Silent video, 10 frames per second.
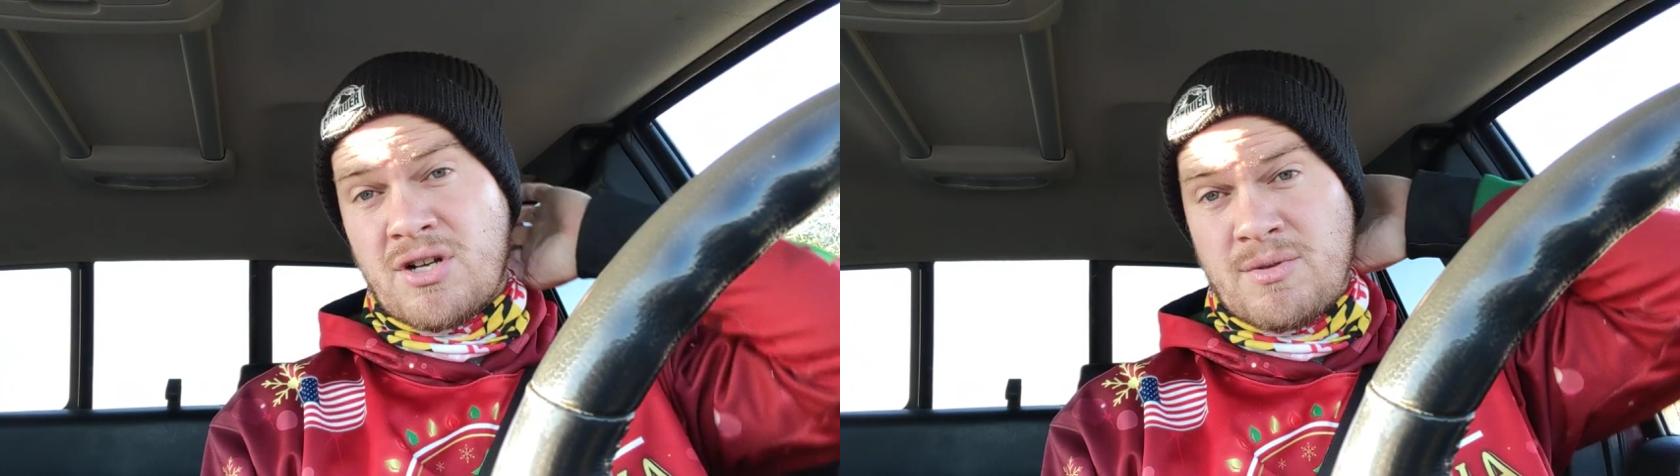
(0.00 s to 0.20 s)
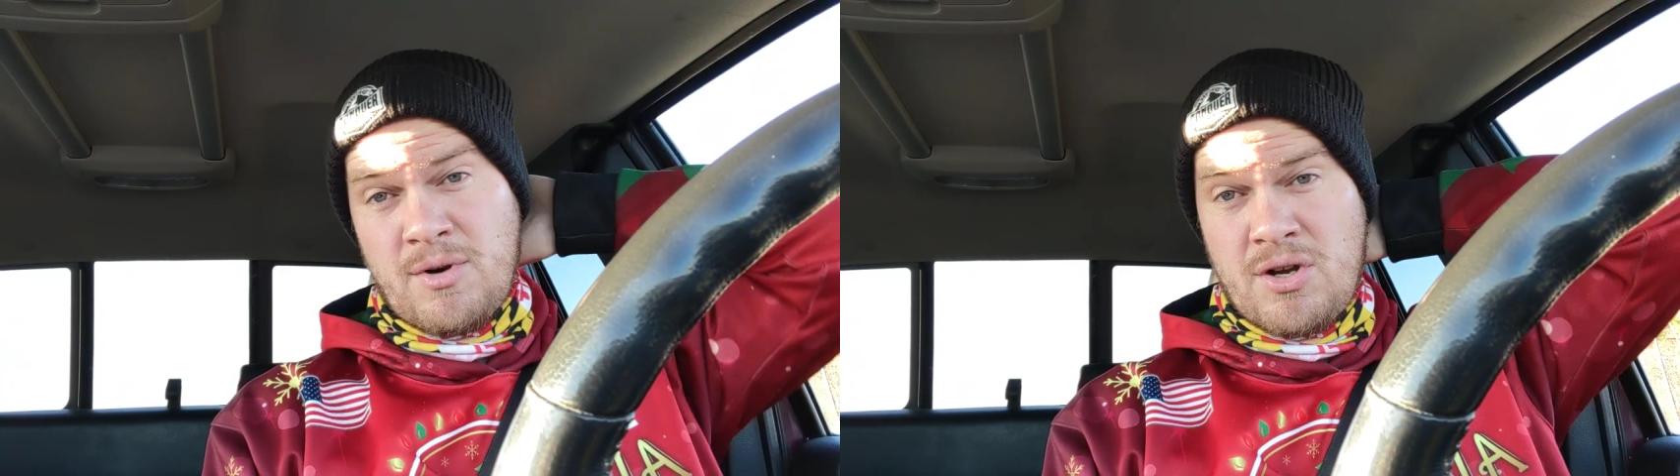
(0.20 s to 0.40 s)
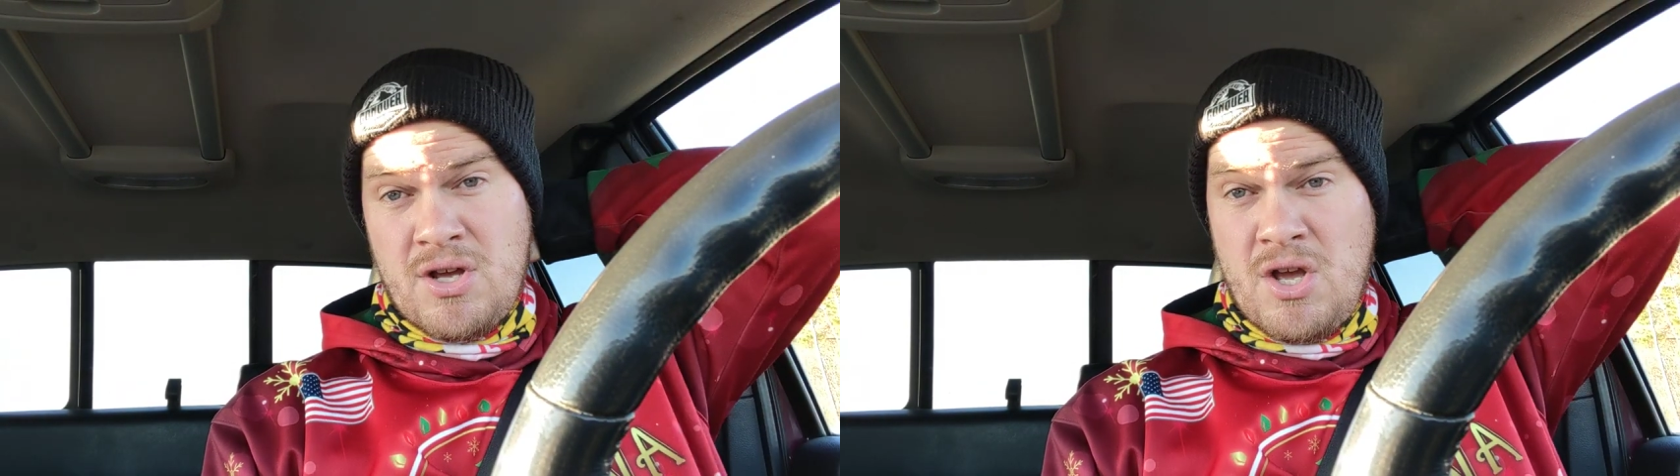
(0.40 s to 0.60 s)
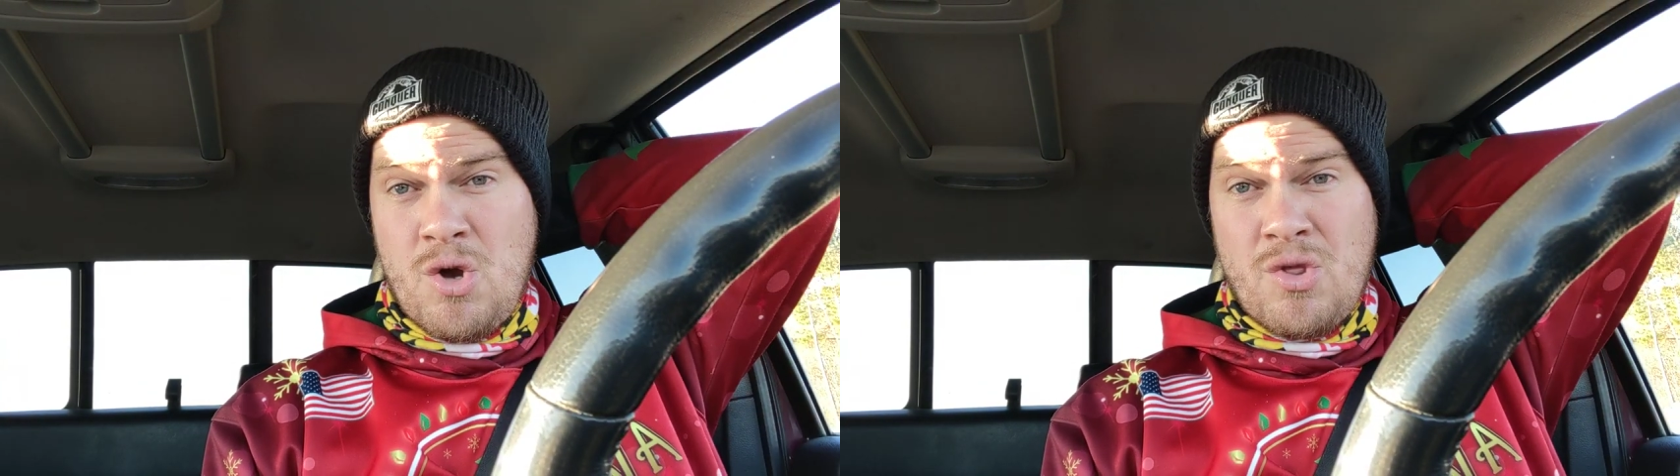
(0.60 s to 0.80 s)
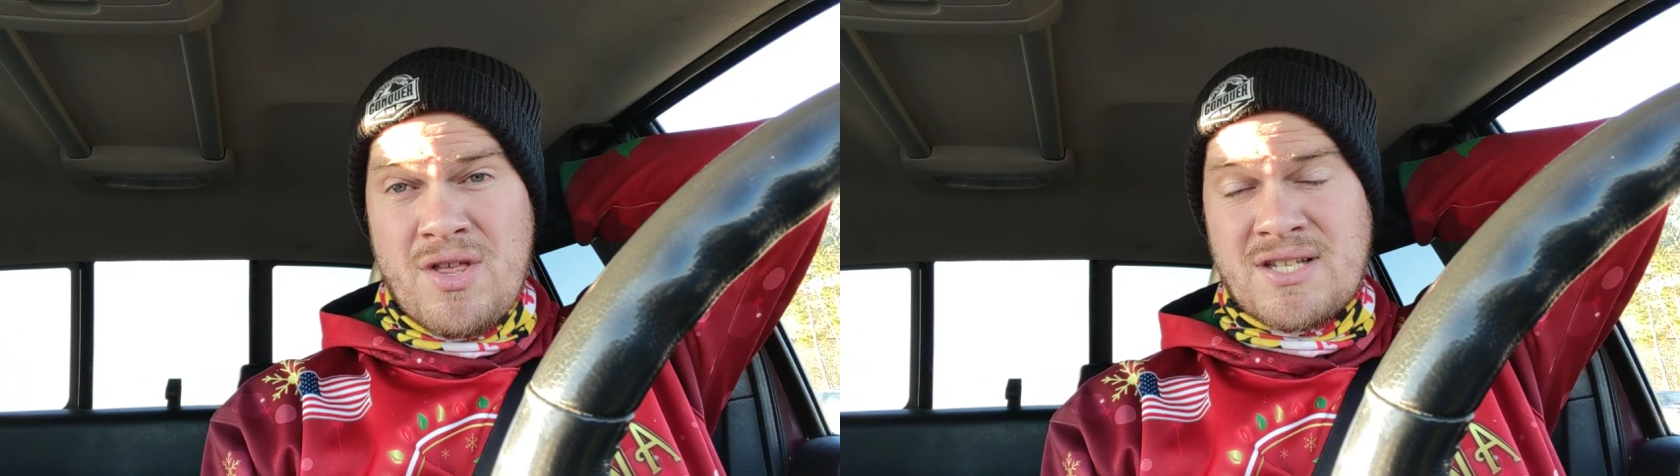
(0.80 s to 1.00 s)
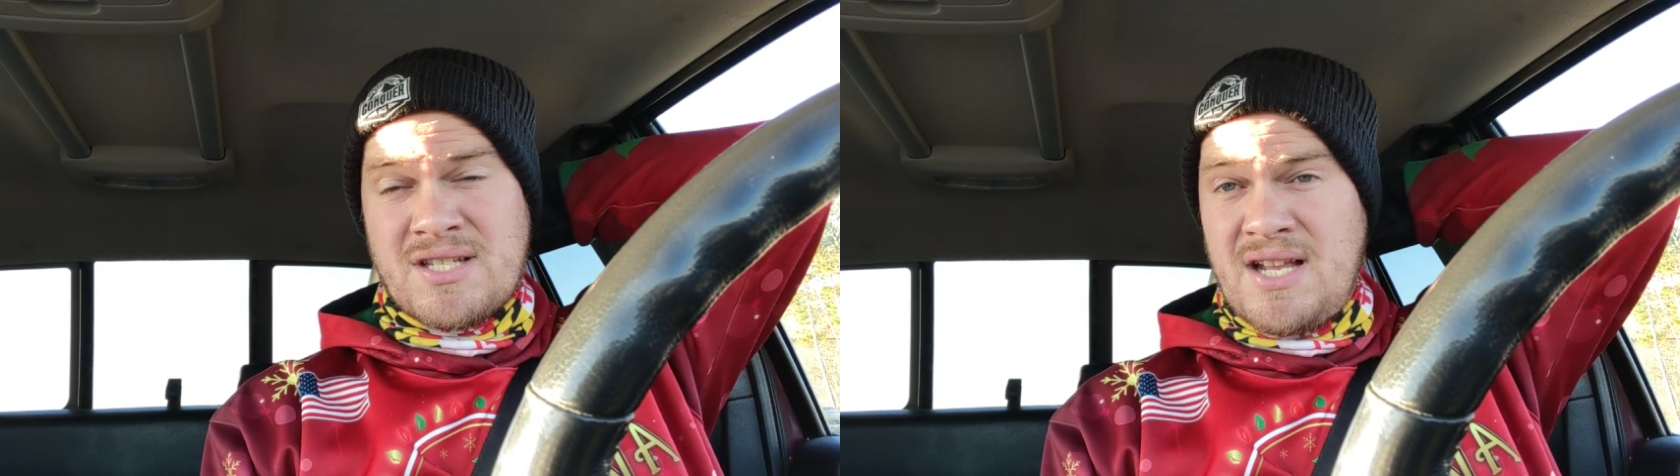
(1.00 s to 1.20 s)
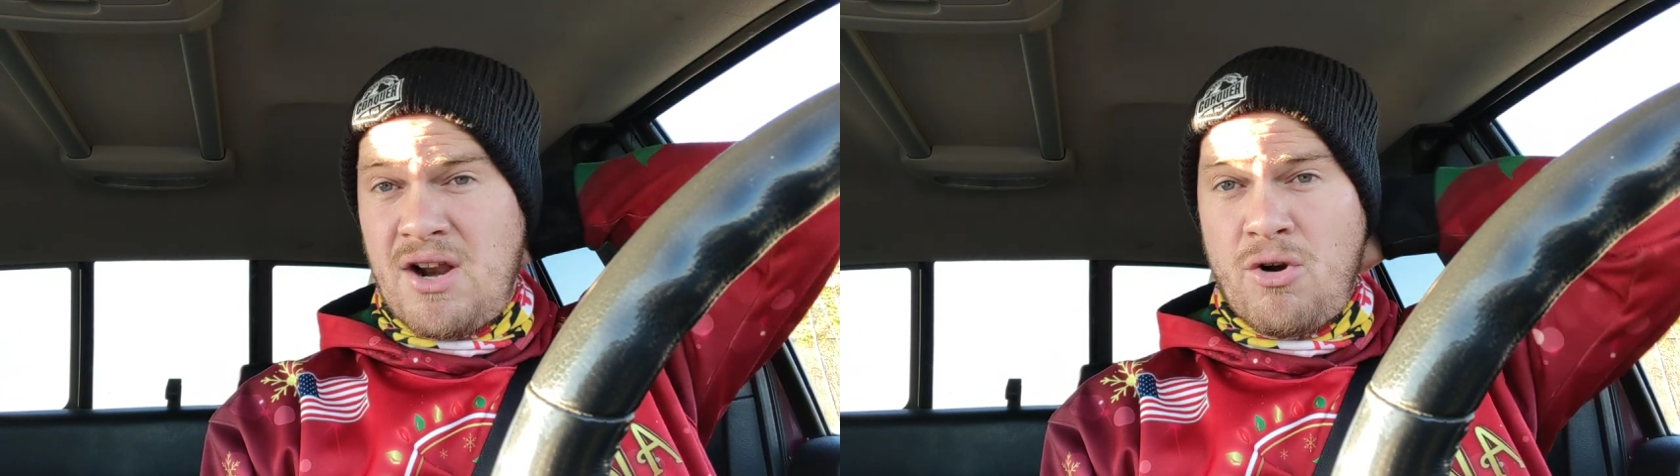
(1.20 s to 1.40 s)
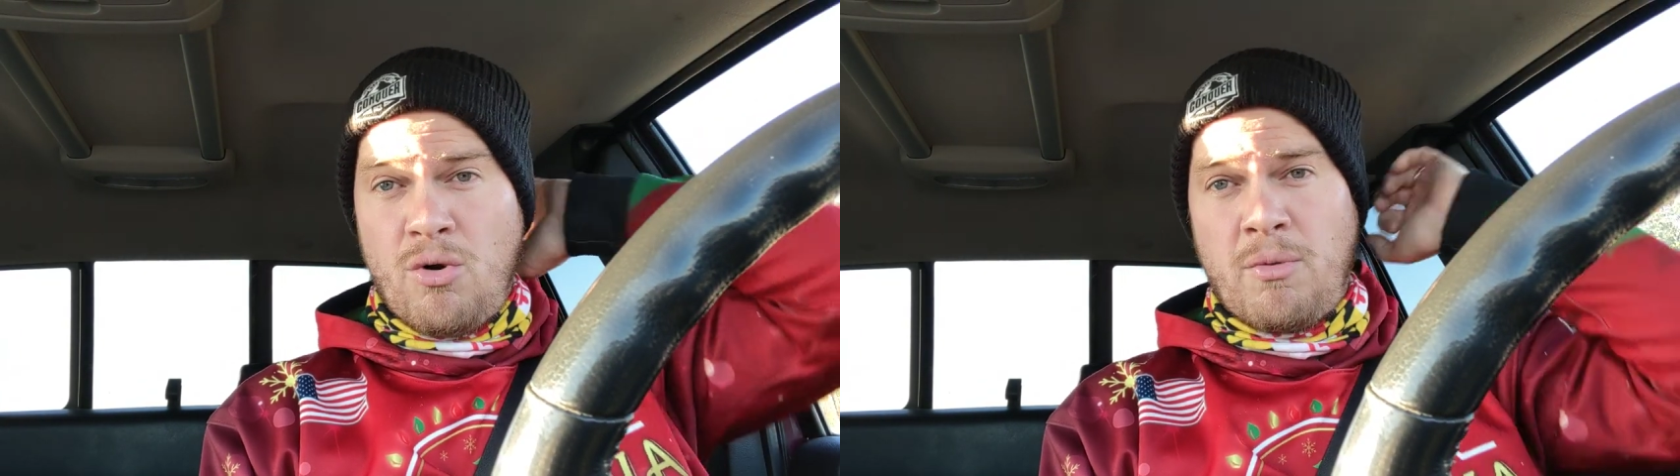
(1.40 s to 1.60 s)
Customer, this is
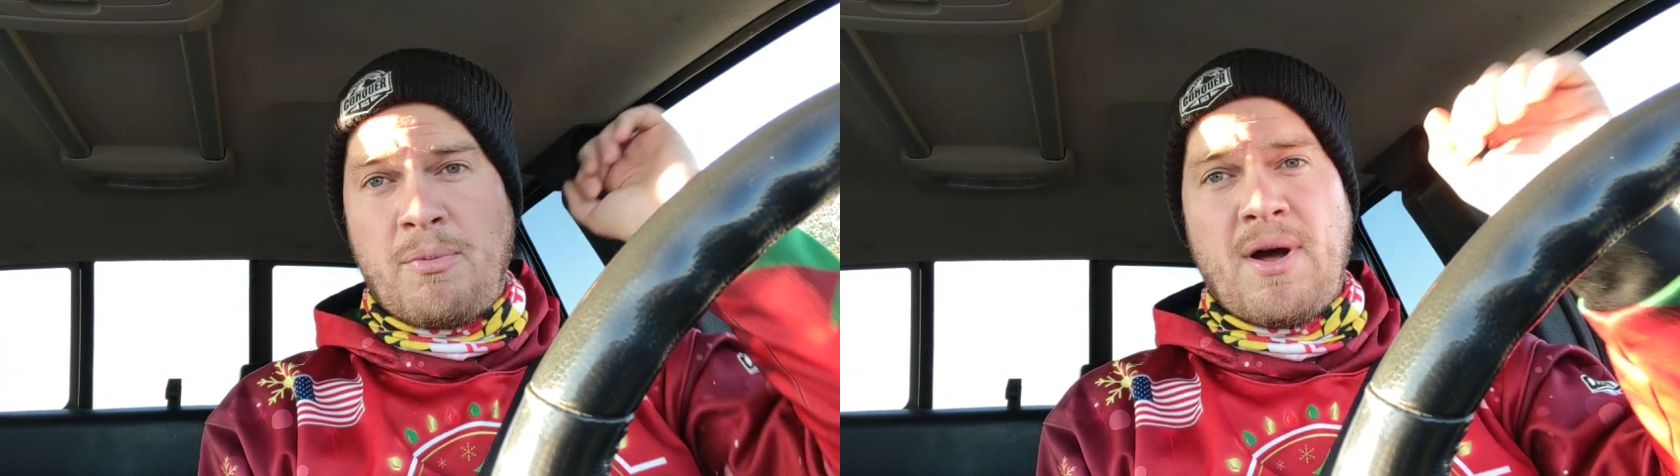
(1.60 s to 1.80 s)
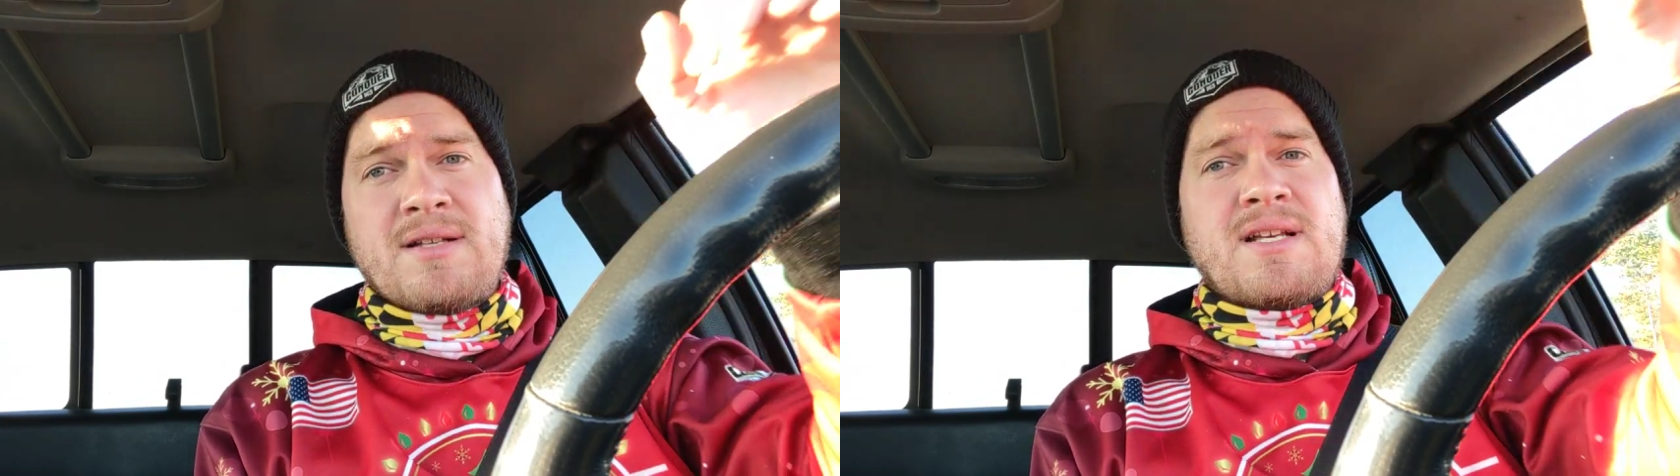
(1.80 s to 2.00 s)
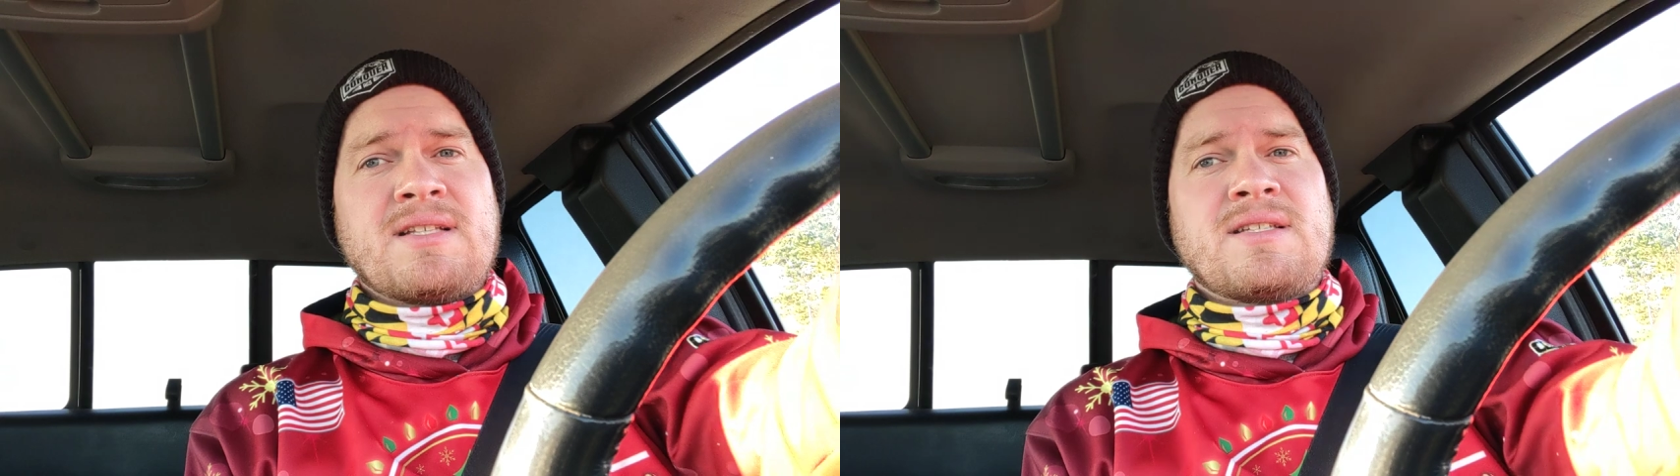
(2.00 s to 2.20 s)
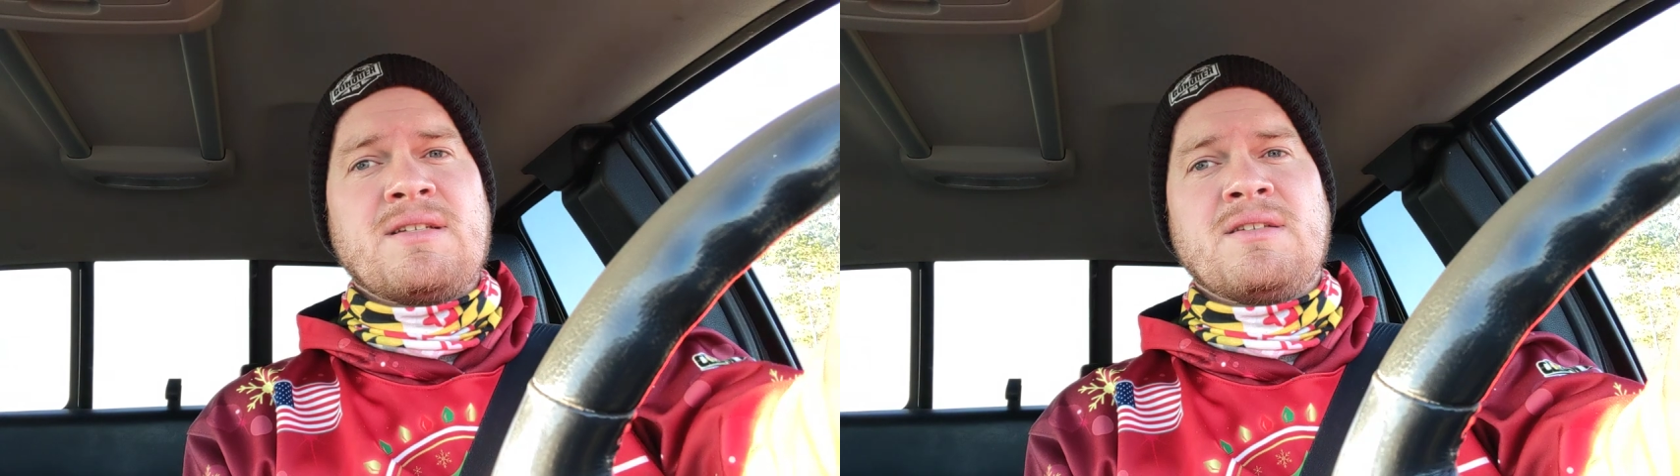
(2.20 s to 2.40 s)
not our normal process.